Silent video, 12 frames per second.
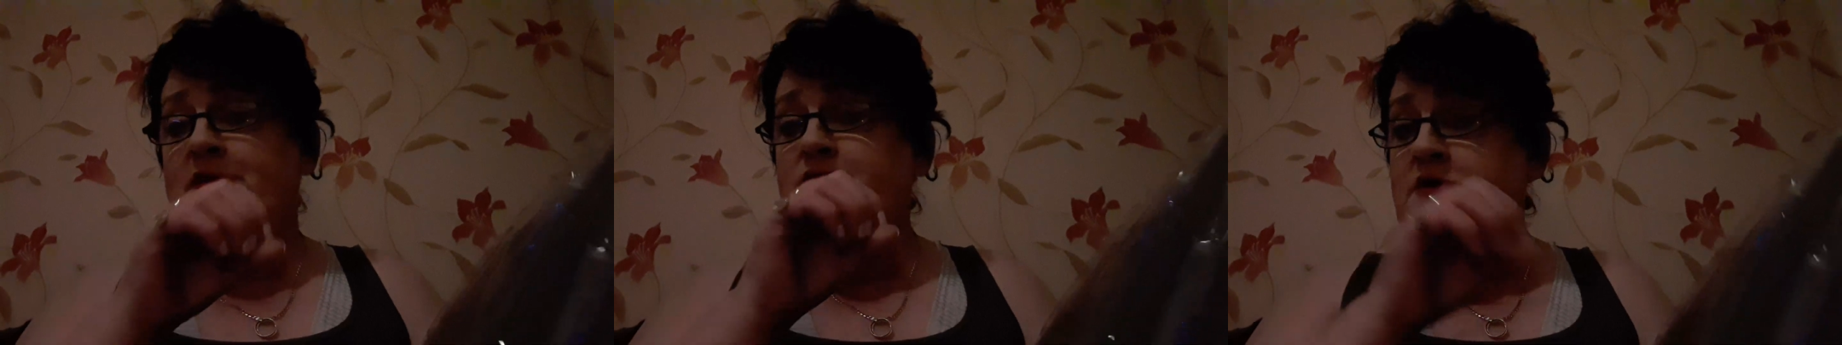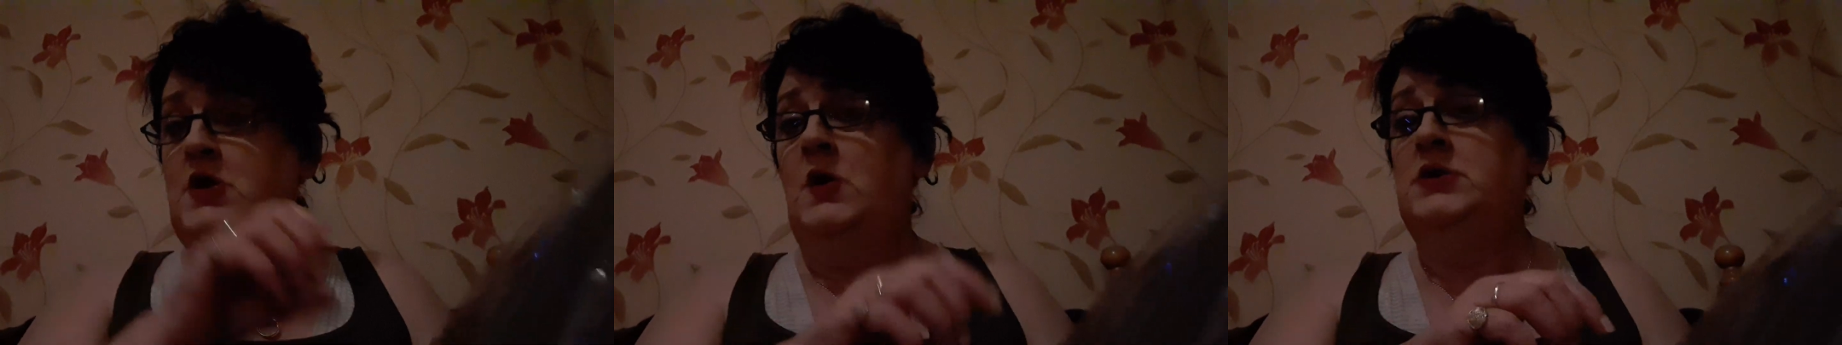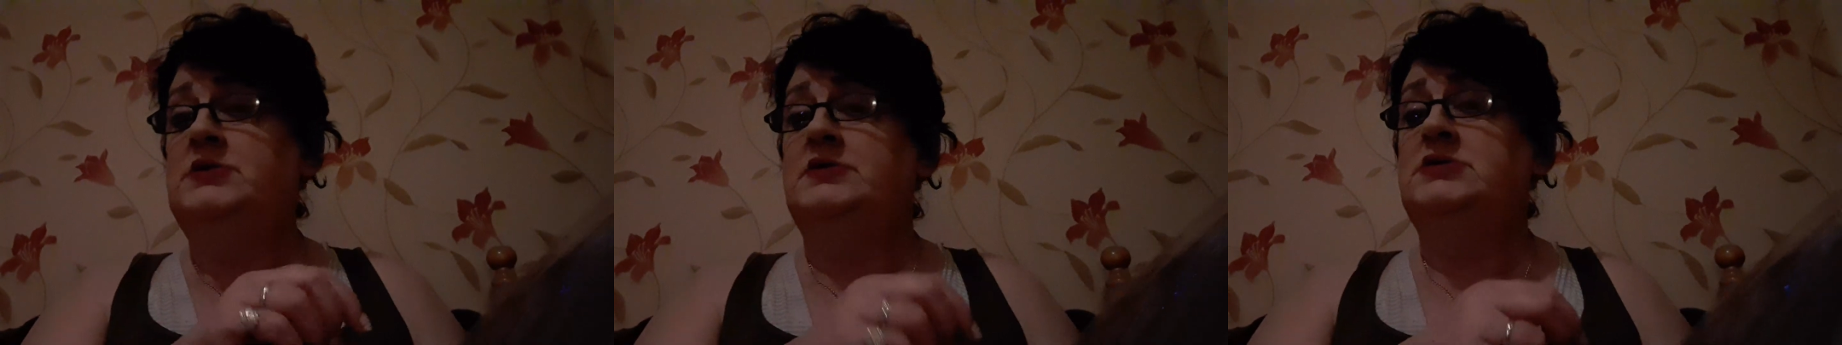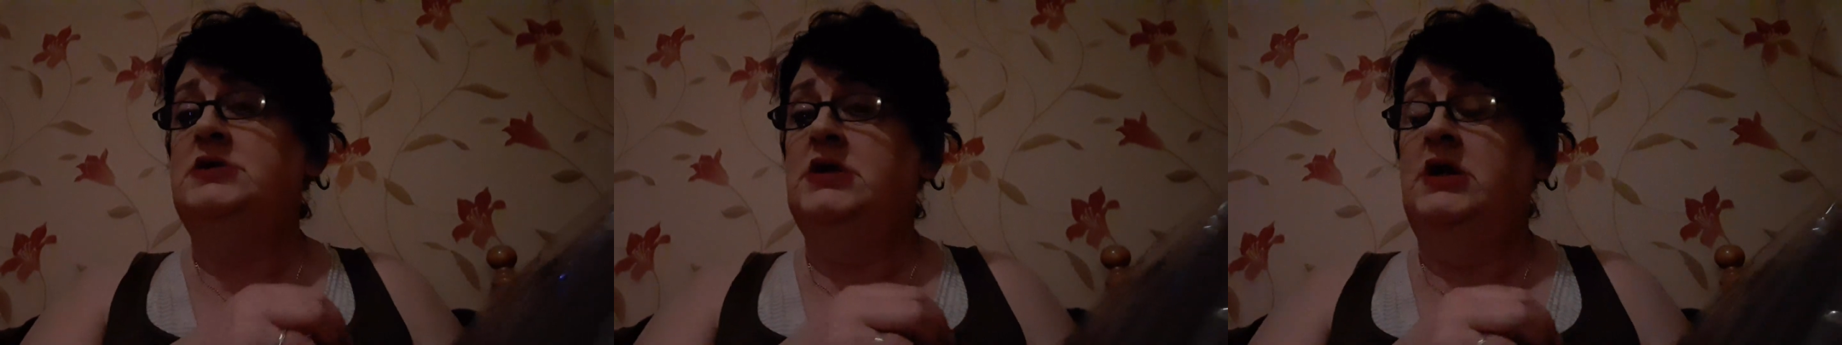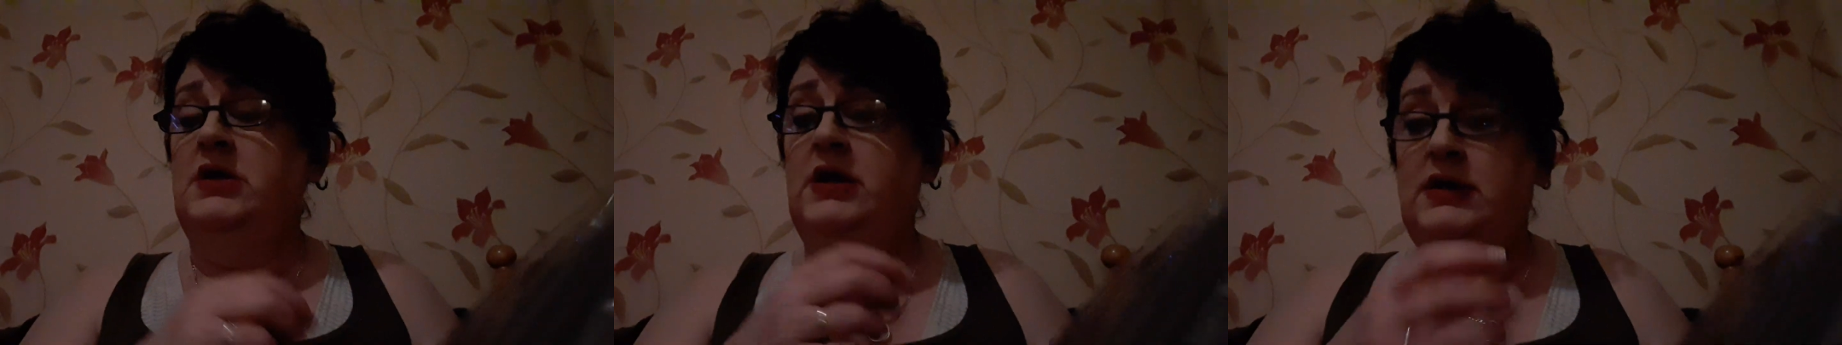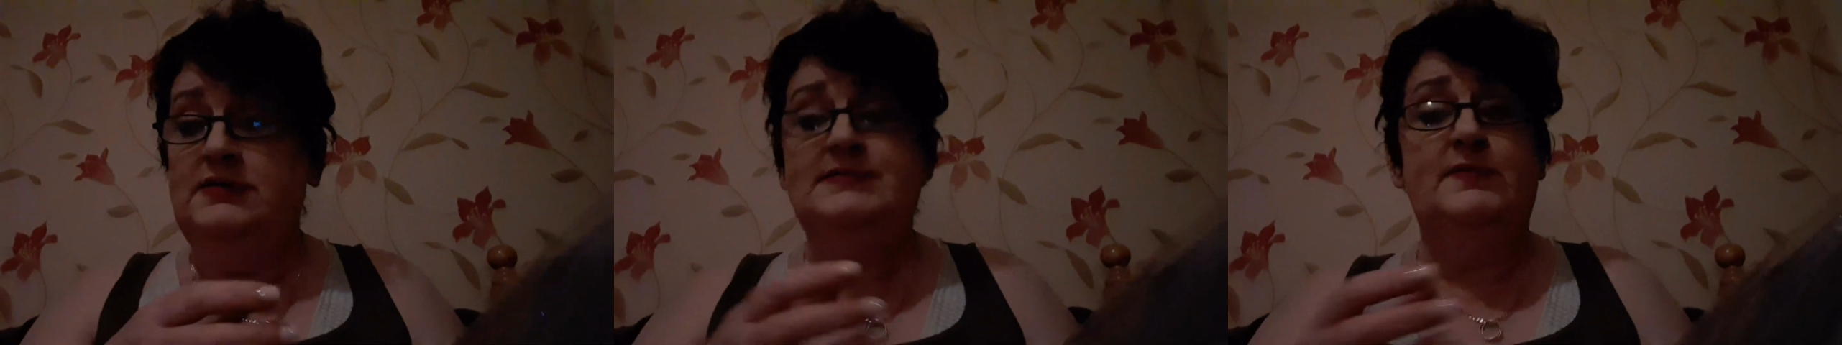of colour
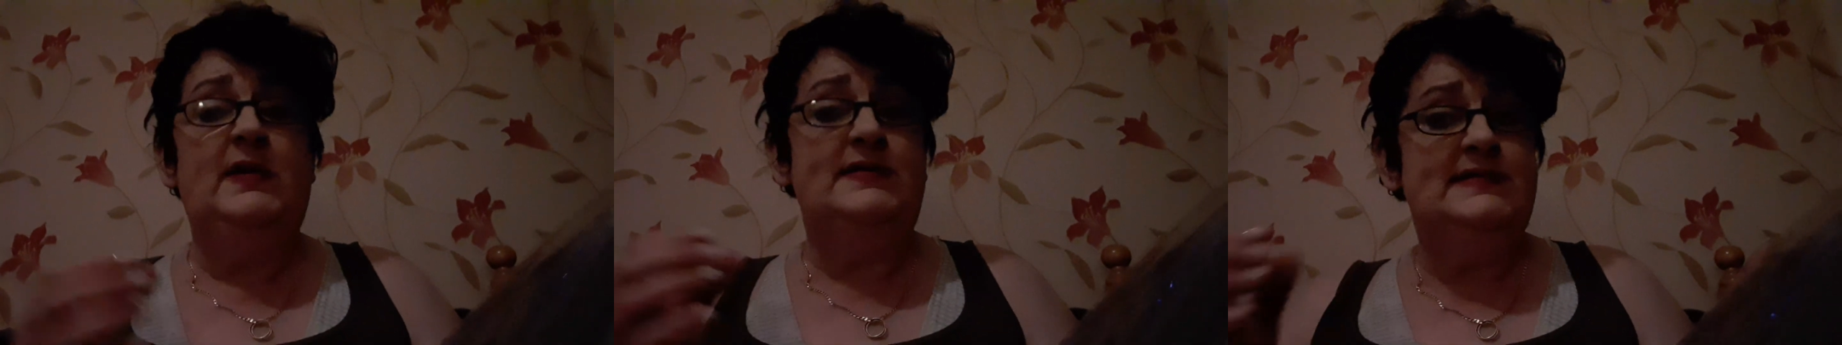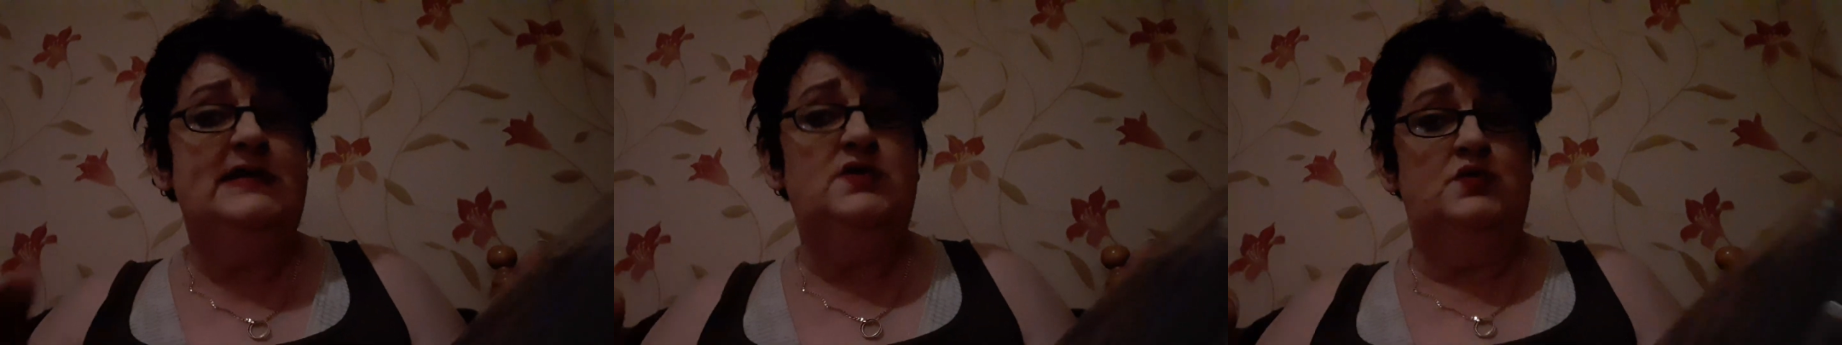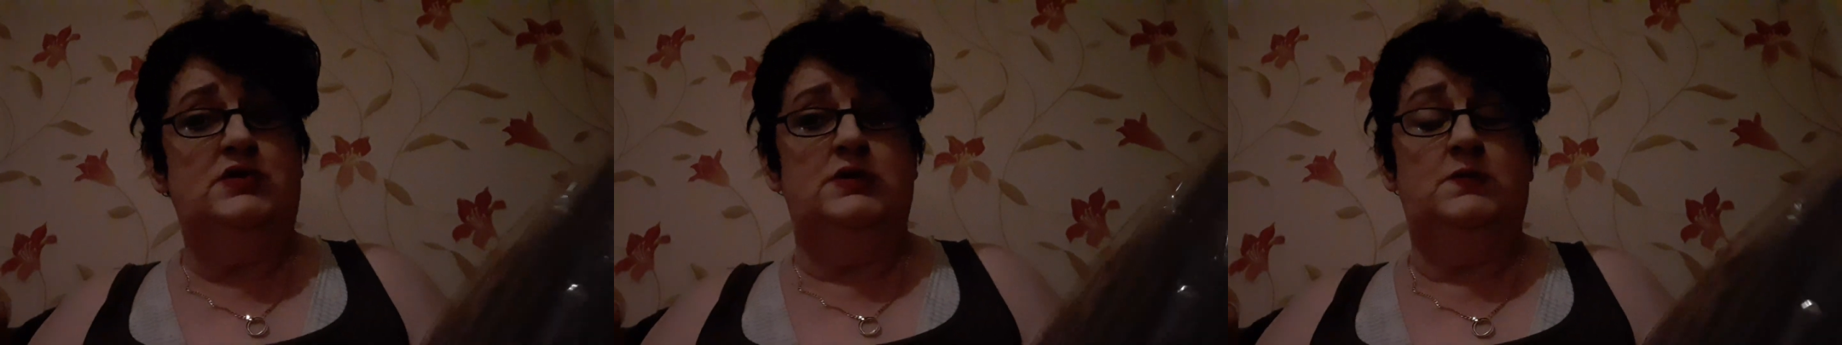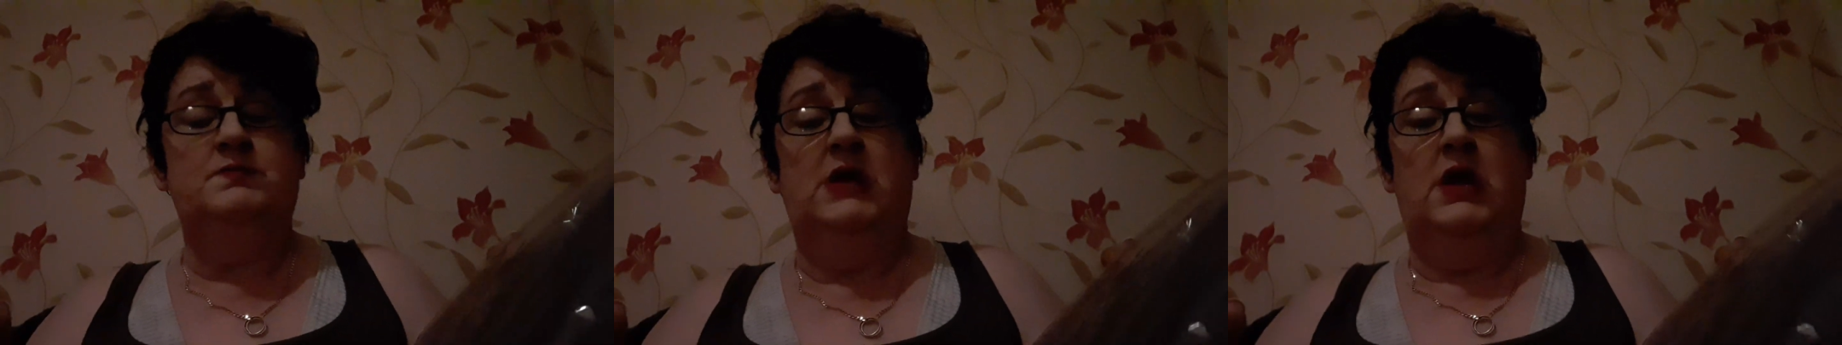into my sitting room,